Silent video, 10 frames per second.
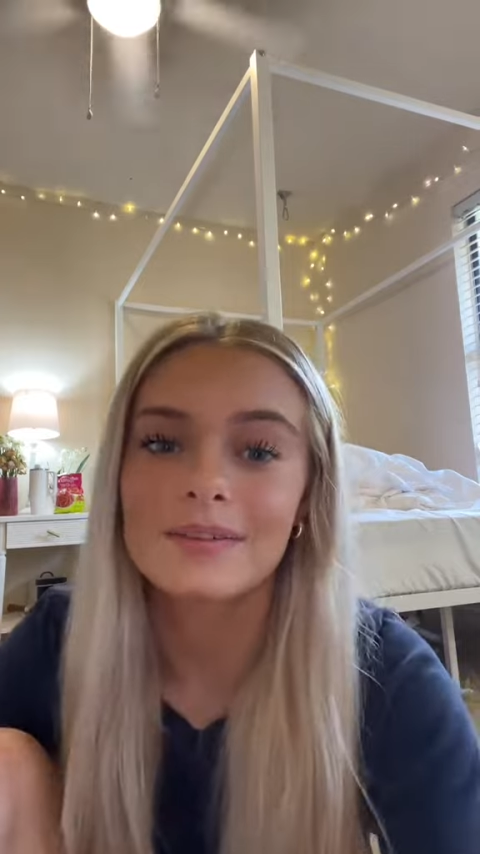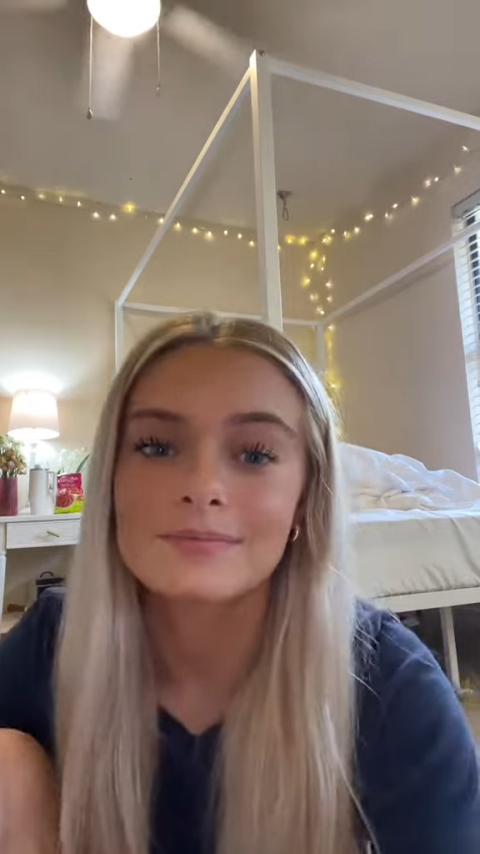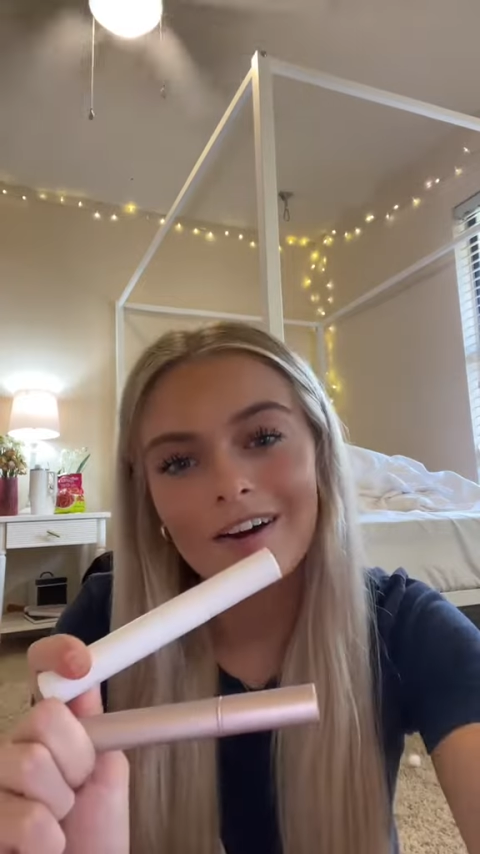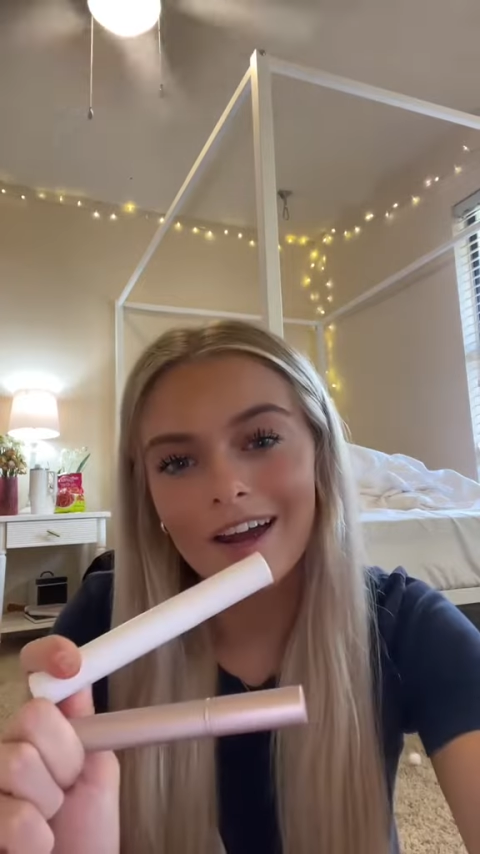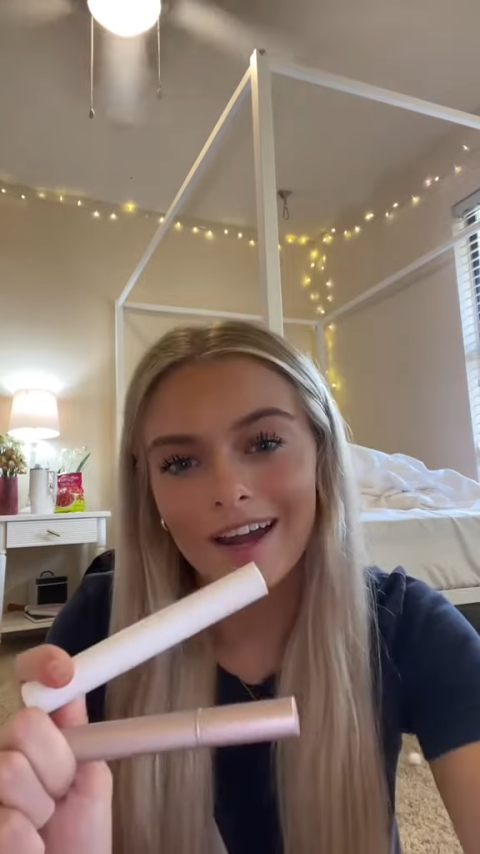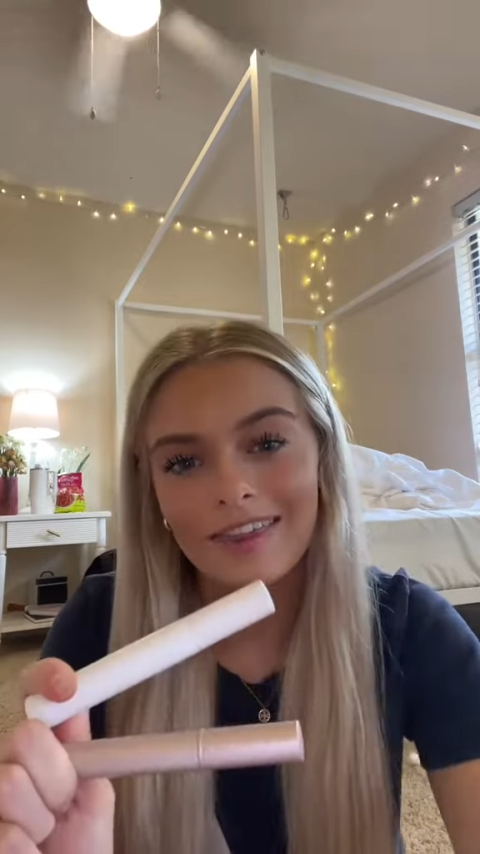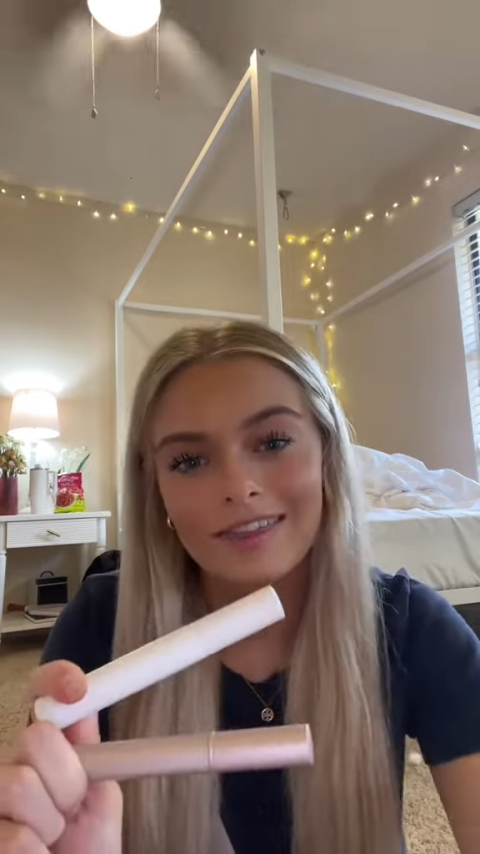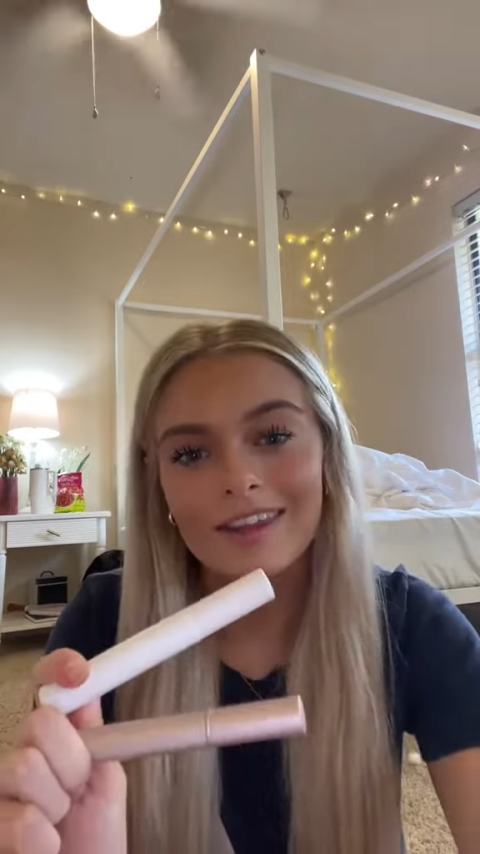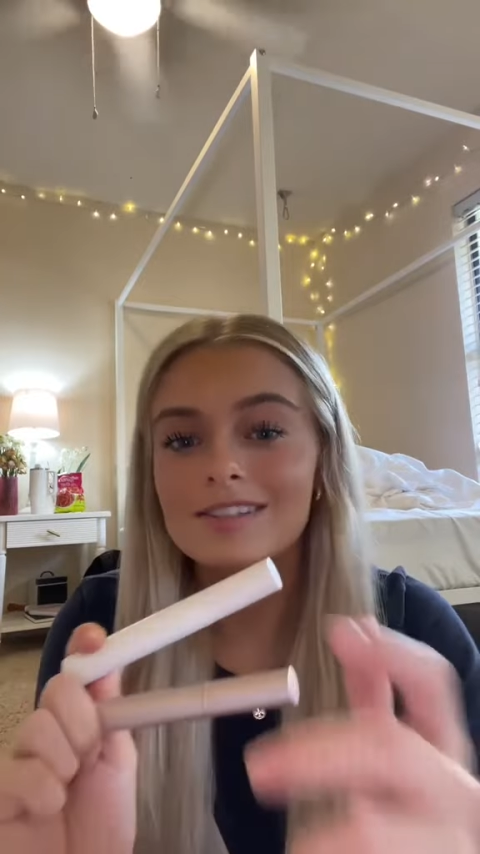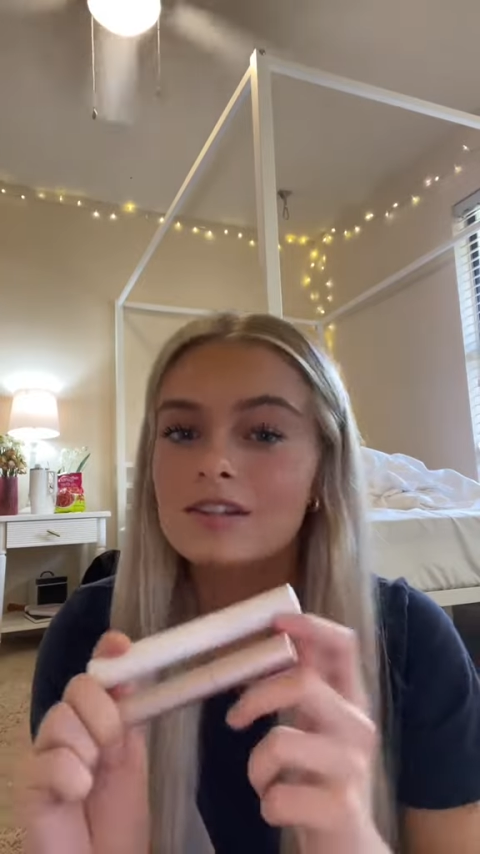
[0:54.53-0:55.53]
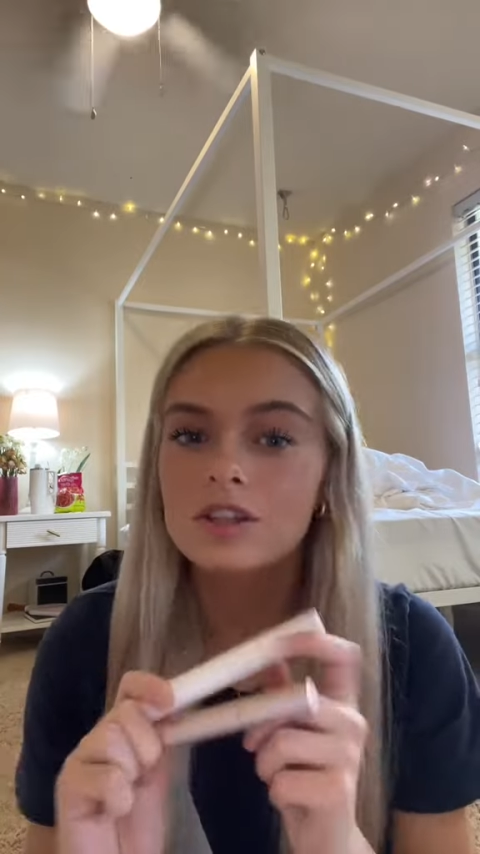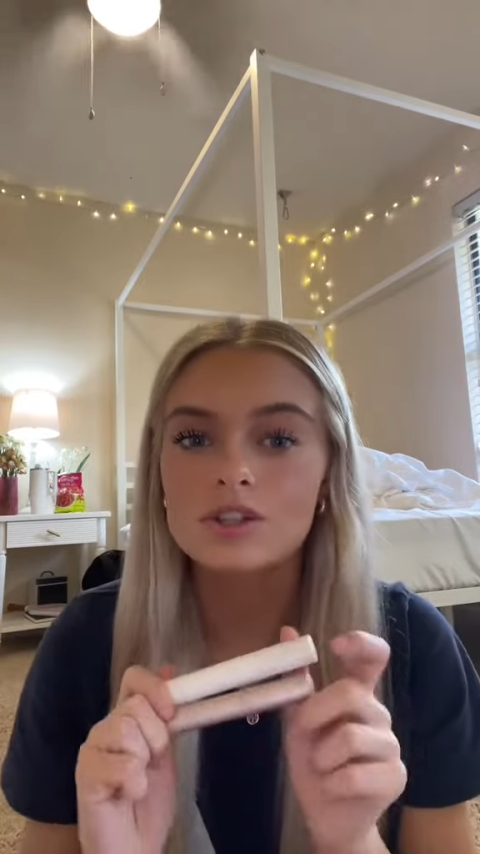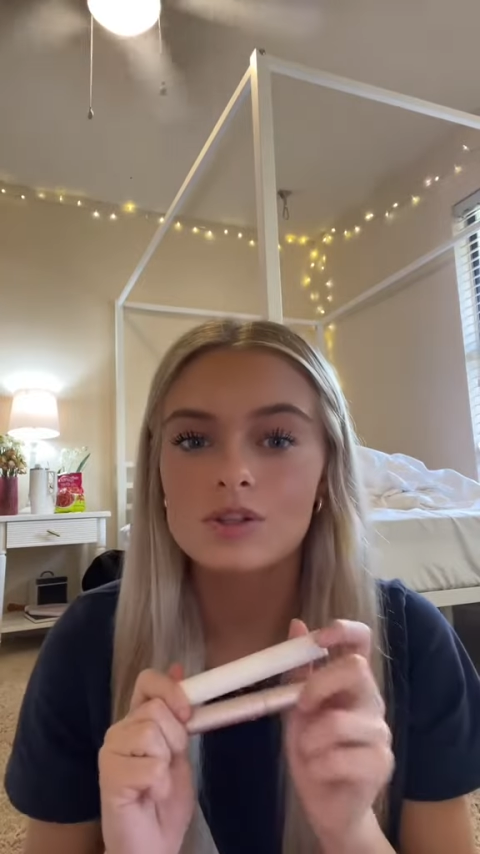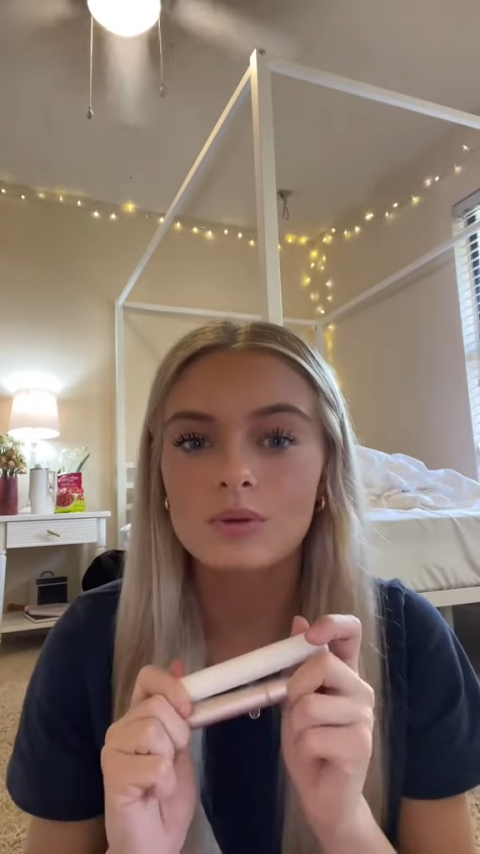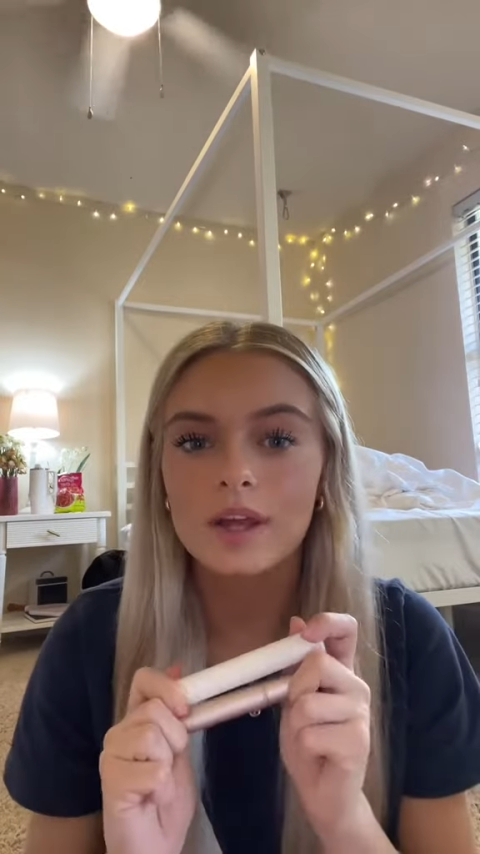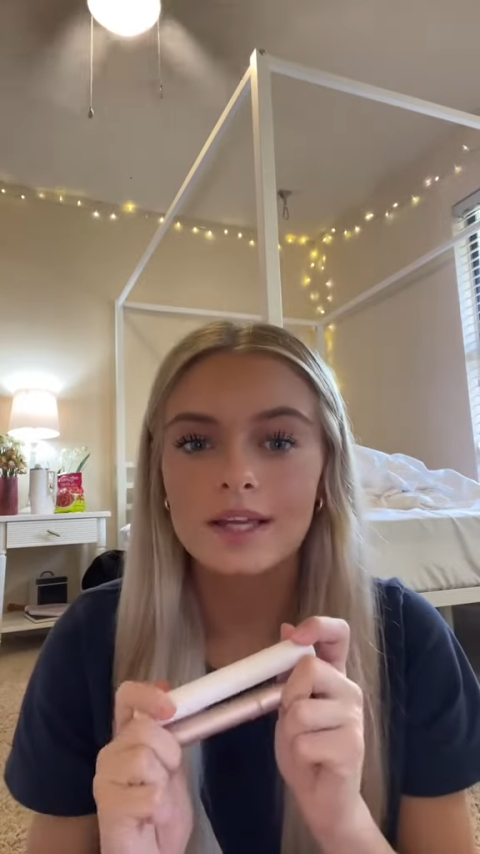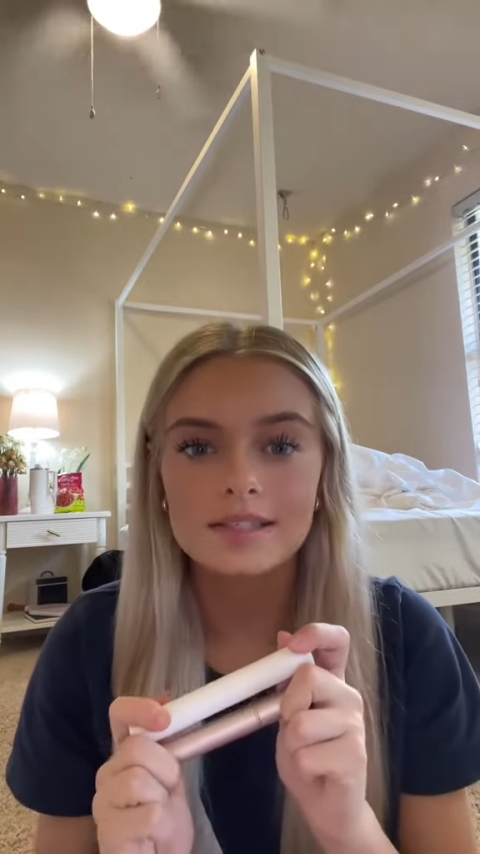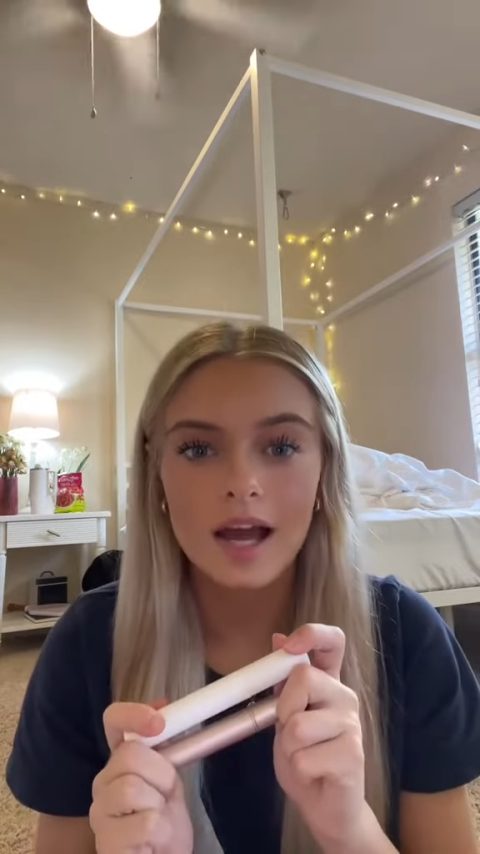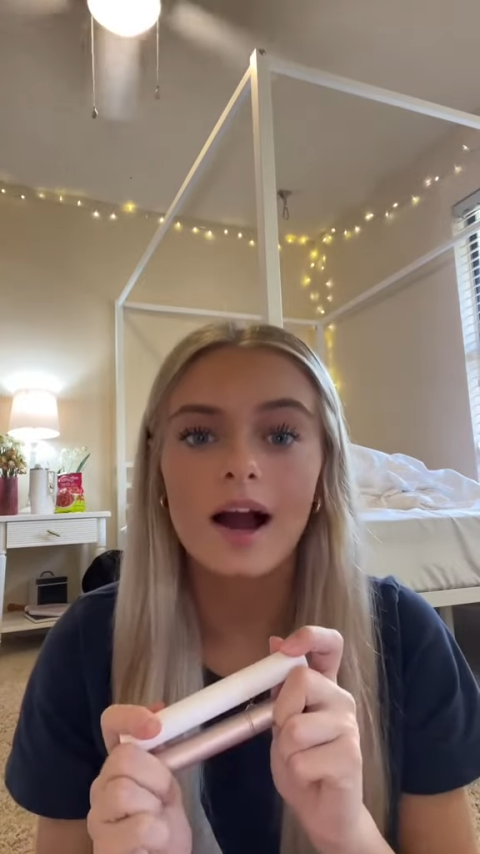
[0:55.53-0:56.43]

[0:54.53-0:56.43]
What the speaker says: Okay, these are the two things I